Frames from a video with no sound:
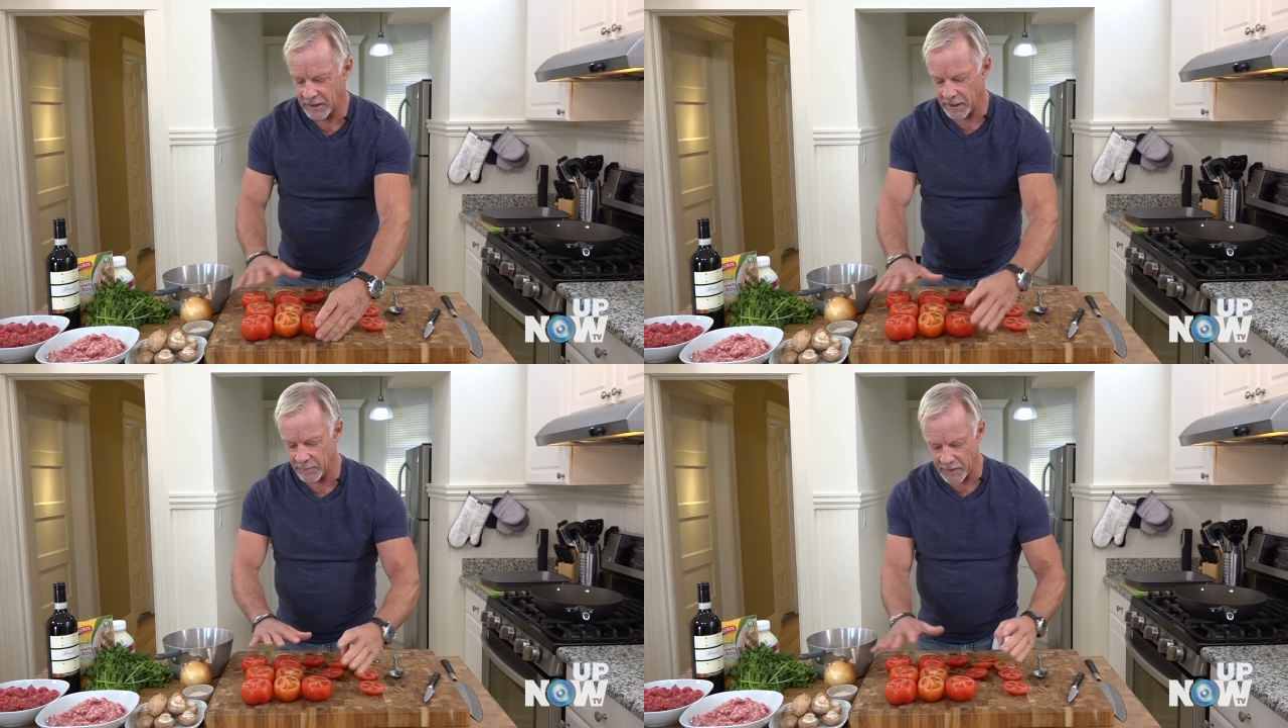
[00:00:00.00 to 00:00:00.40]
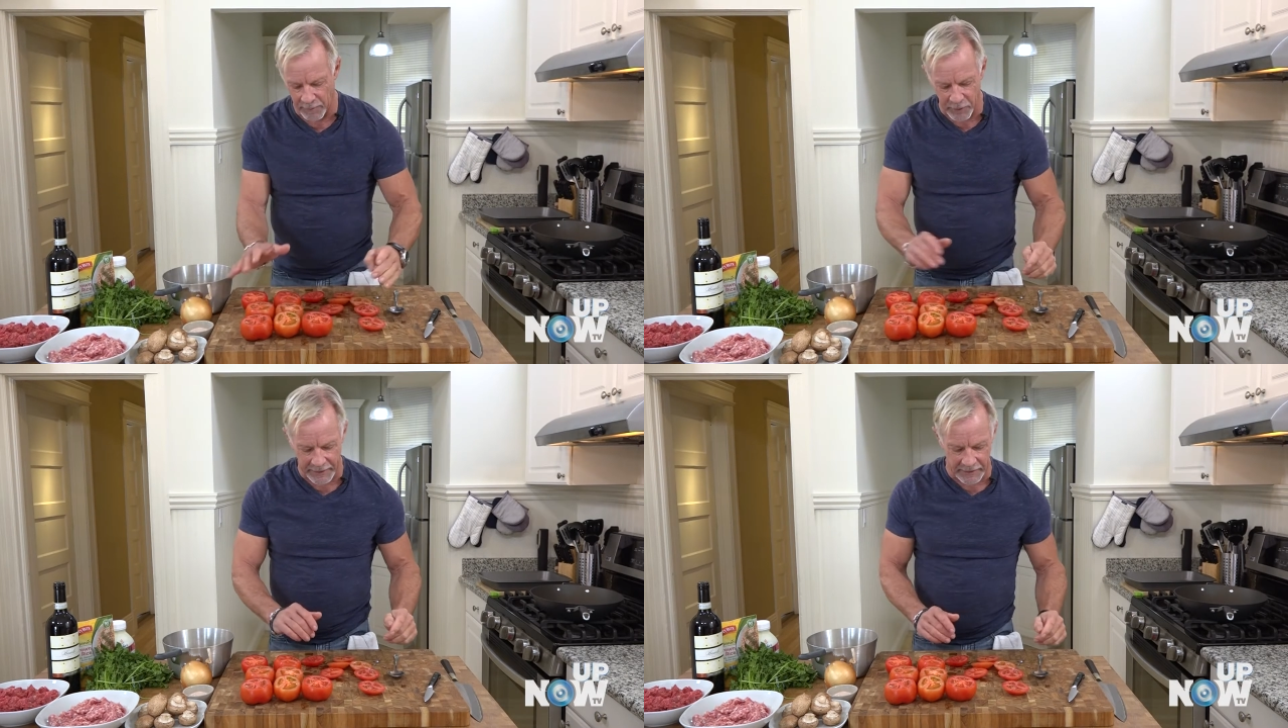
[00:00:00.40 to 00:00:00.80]

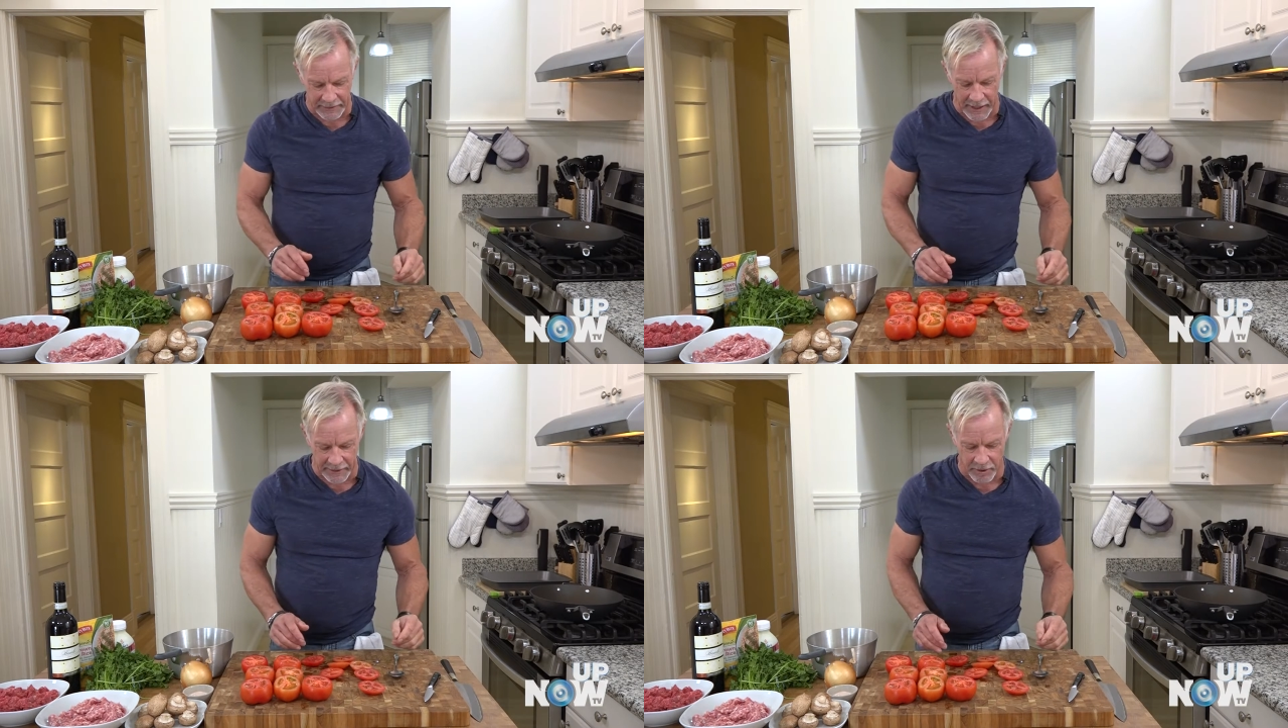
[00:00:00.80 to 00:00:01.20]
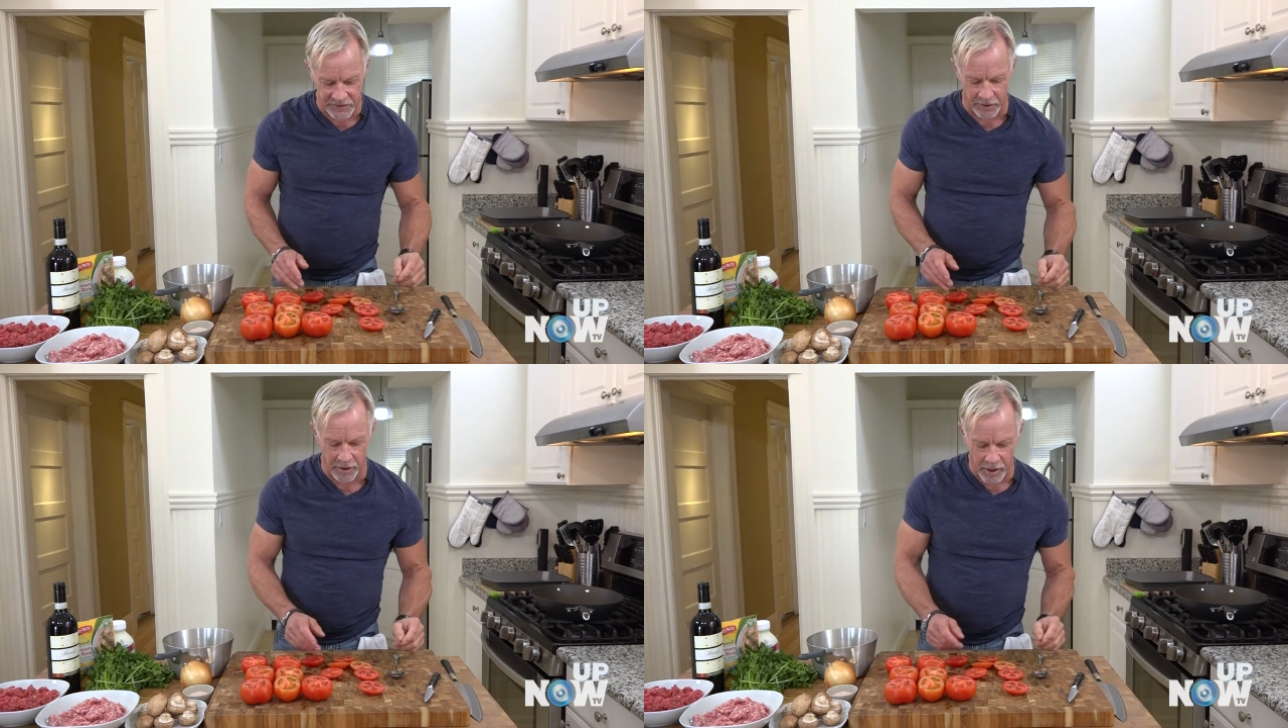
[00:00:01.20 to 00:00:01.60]
And I'm ready to kind
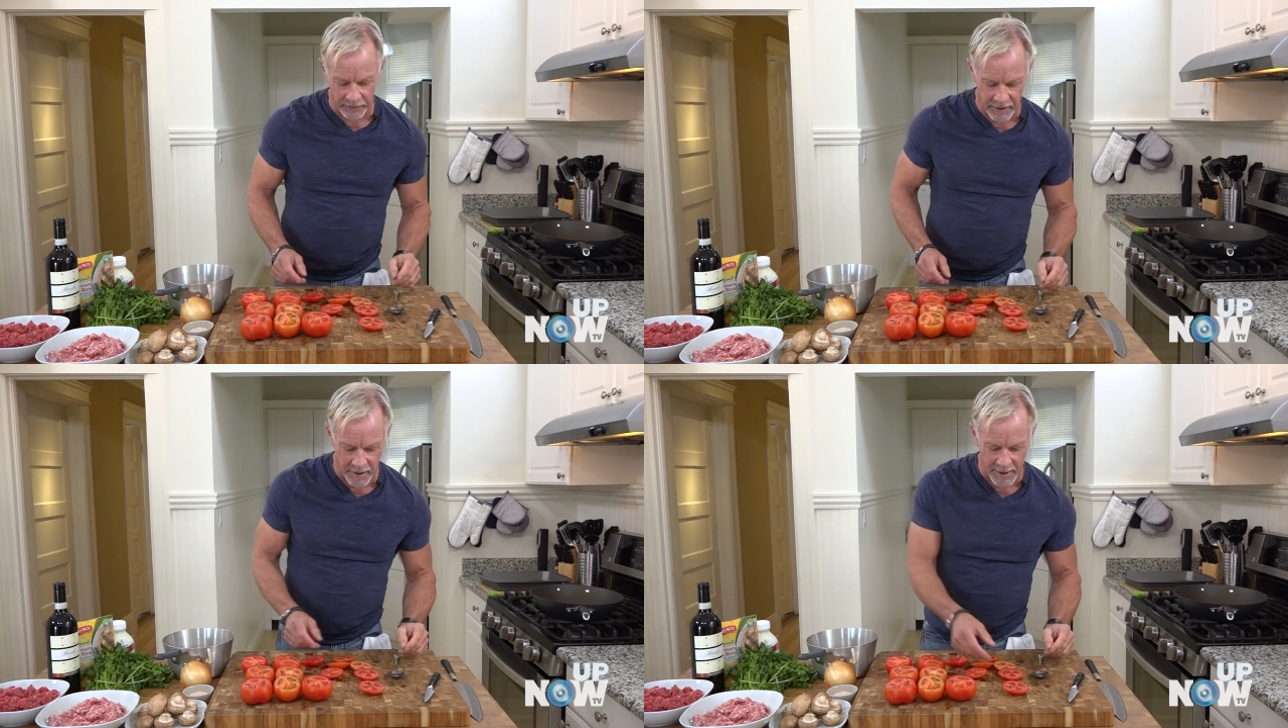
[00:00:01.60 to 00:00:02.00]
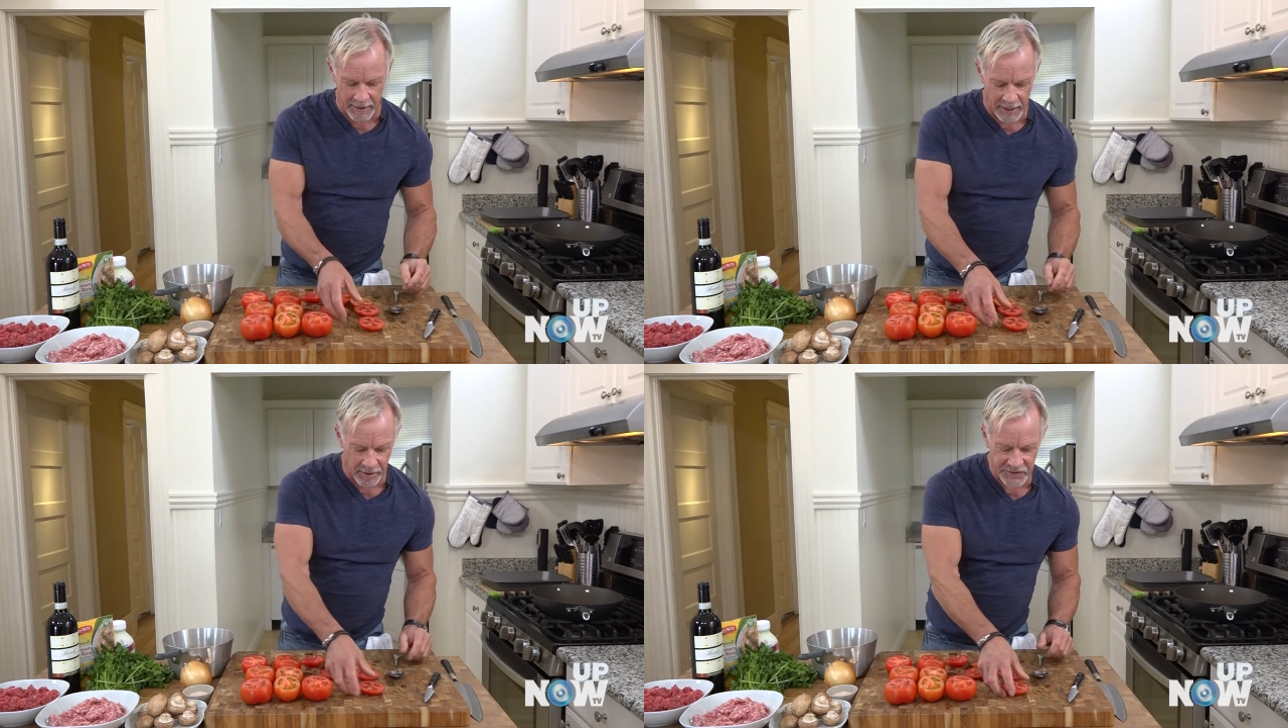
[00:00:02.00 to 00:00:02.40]
of start hollowing them out.